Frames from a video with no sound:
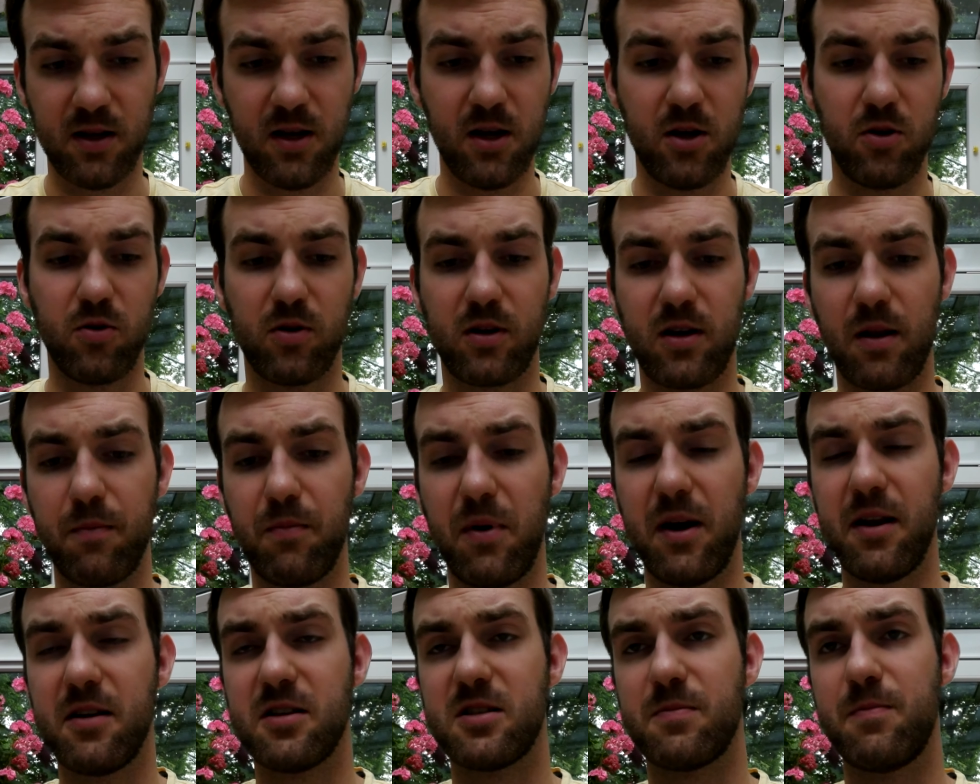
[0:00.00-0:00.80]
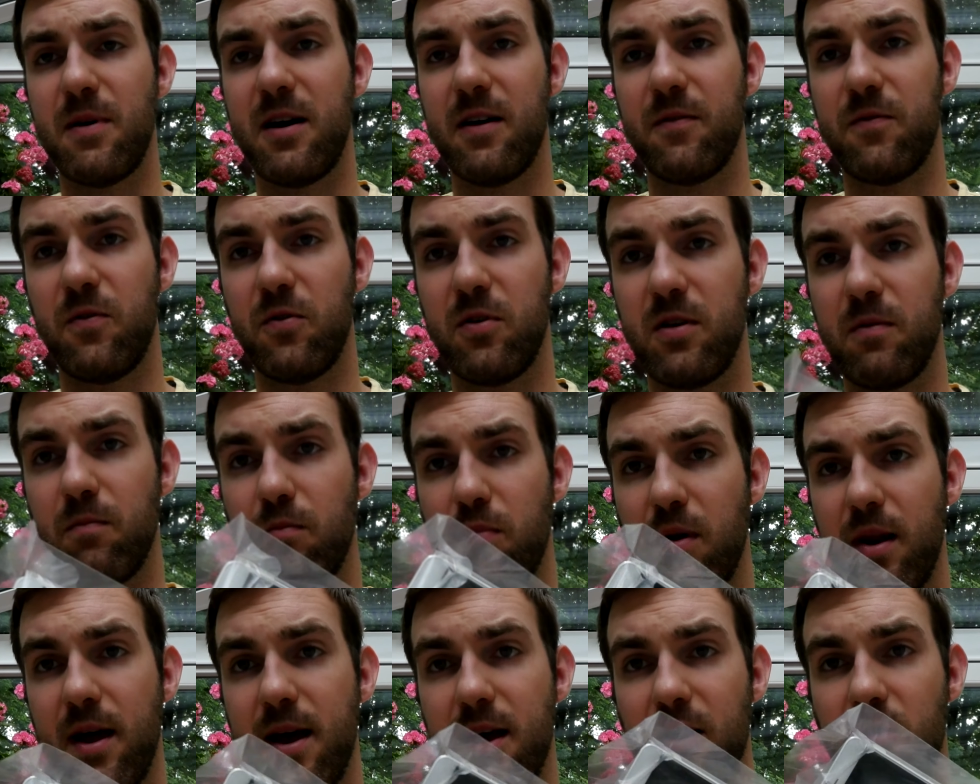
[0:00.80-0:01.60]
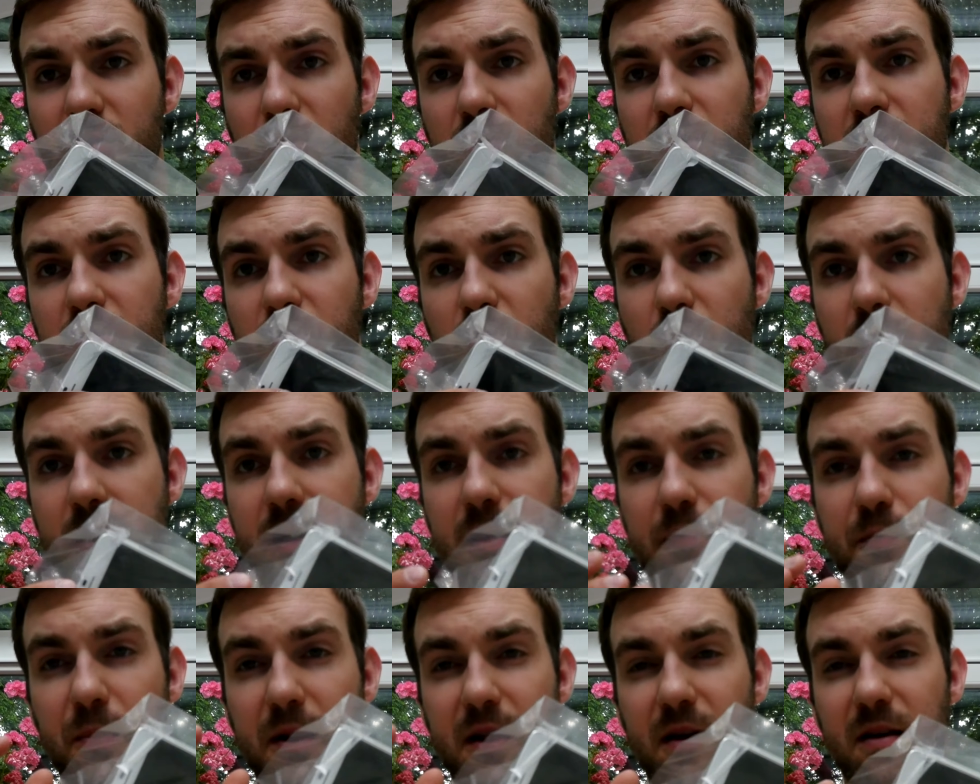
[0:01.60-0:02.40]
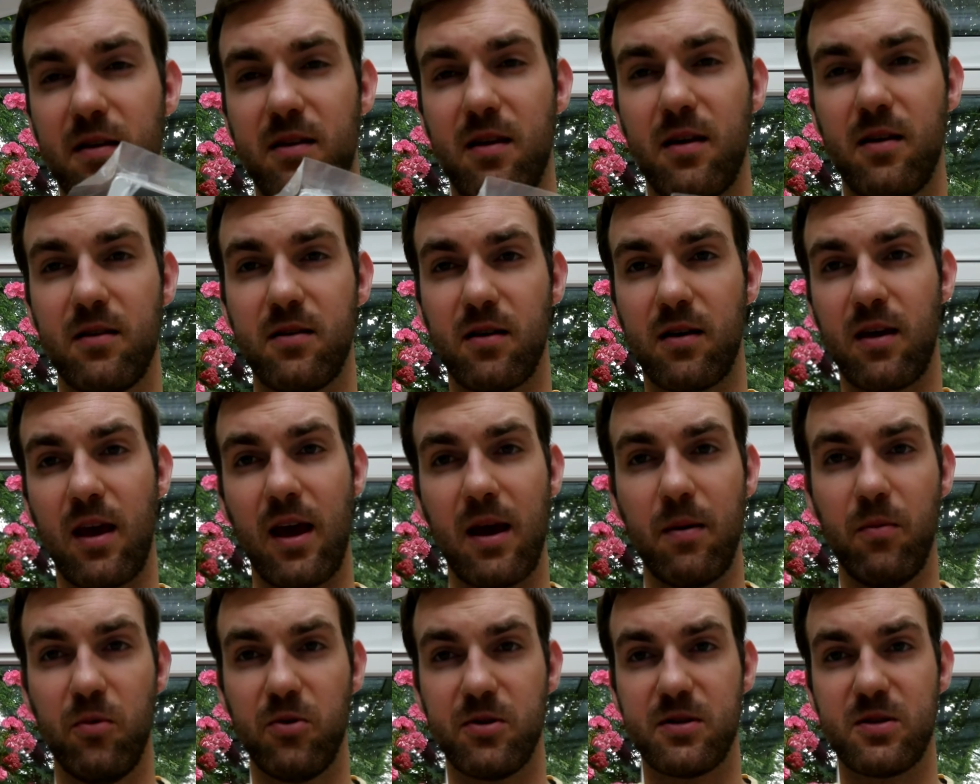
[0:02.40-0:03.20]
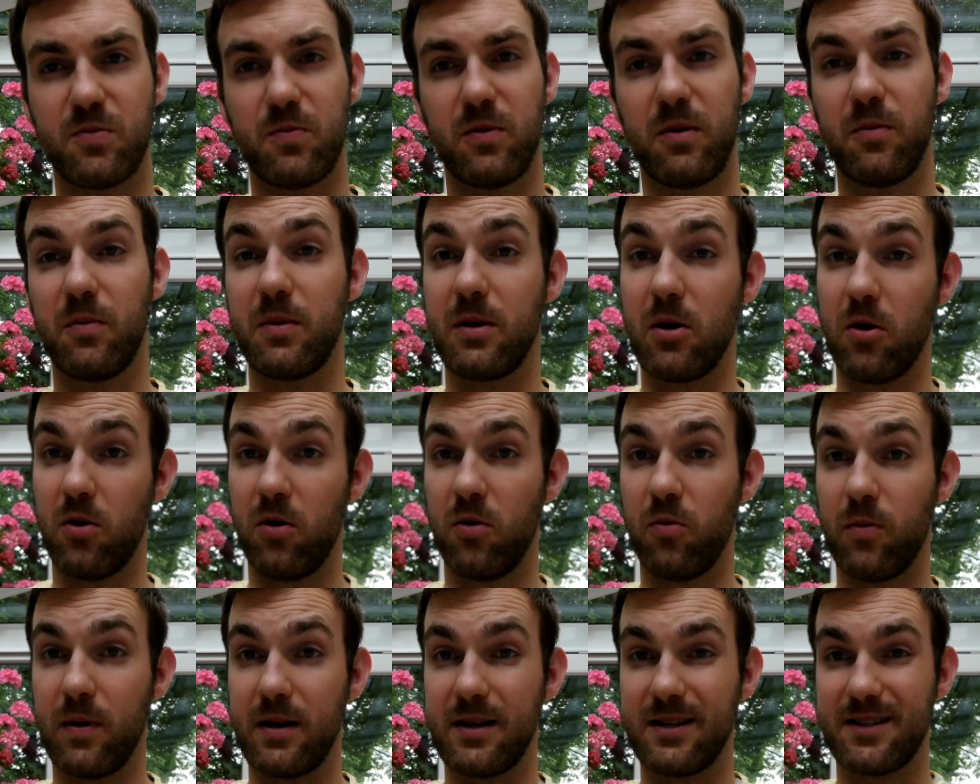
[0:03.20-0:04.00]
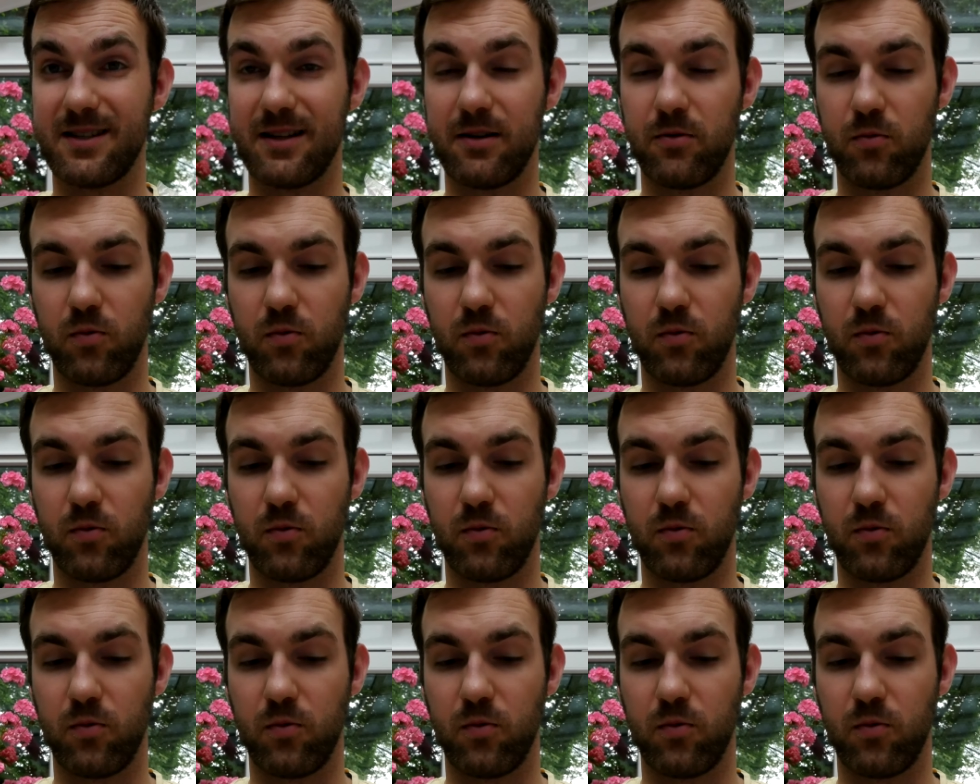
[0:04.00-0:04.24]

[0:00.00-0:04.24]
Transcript: You can buy the smartphone in black or in white, but I think the cables will be always in